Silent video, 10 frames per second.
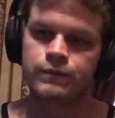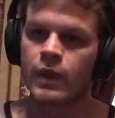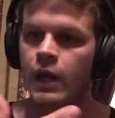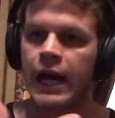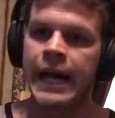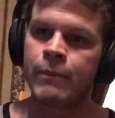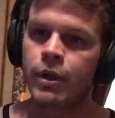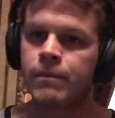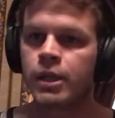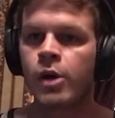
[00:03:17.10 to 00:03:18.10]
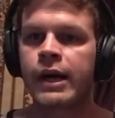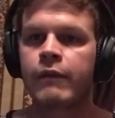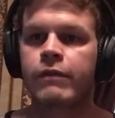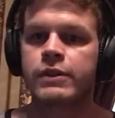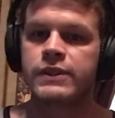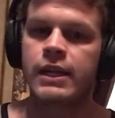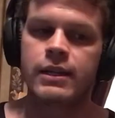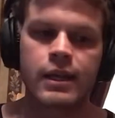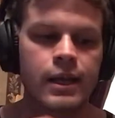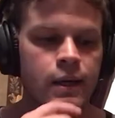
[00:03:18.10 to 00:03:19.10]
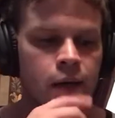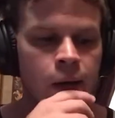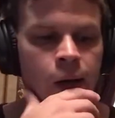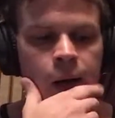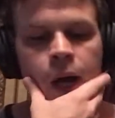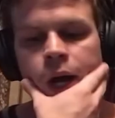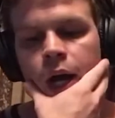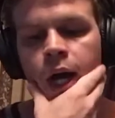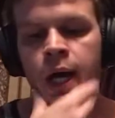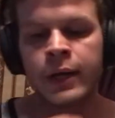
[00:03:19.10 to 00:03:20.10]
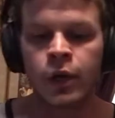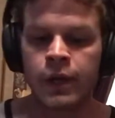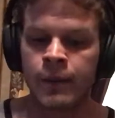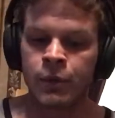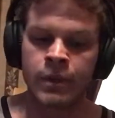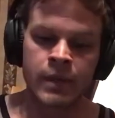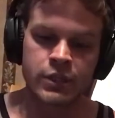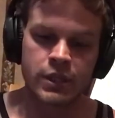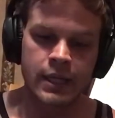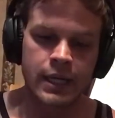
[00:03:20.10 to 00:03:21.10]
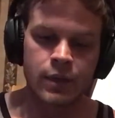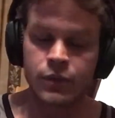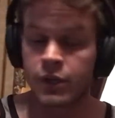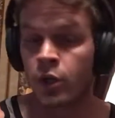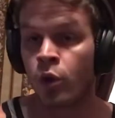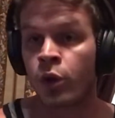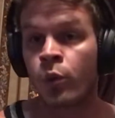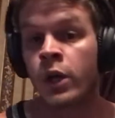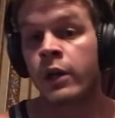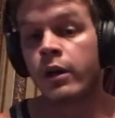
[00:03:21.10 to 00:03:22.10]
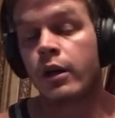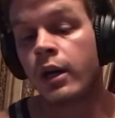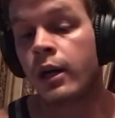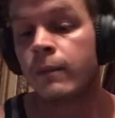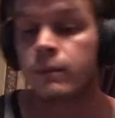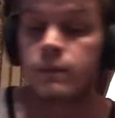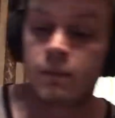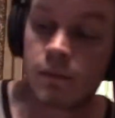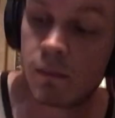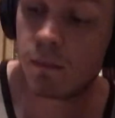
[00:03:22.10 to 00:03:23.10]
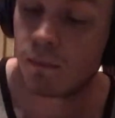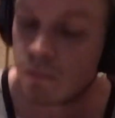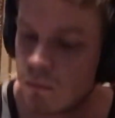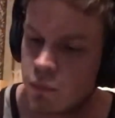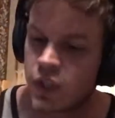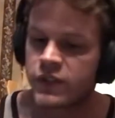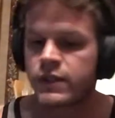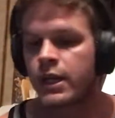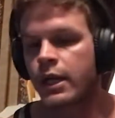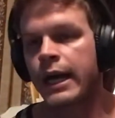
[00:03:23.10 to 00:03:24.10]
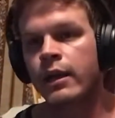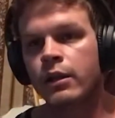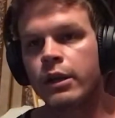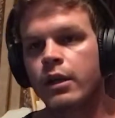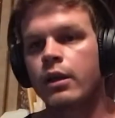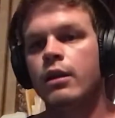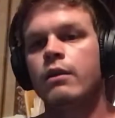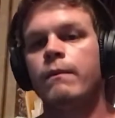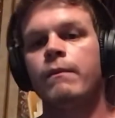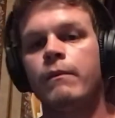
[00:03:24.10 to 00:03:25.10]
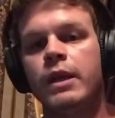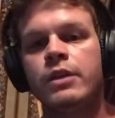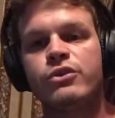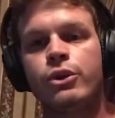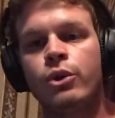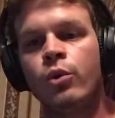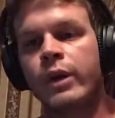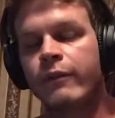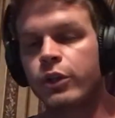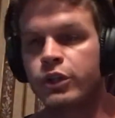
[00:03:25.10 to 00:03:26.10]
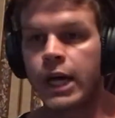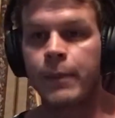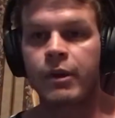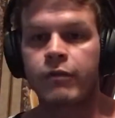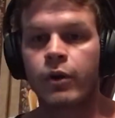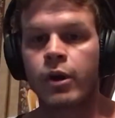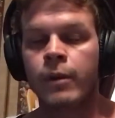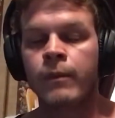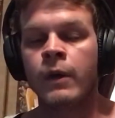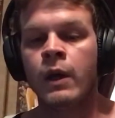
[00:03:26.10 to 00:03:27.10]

hybrid blowout first aid kit. I know Emery mentioned that he was going to order one. Just kind of look into, whenever you're shopping for them,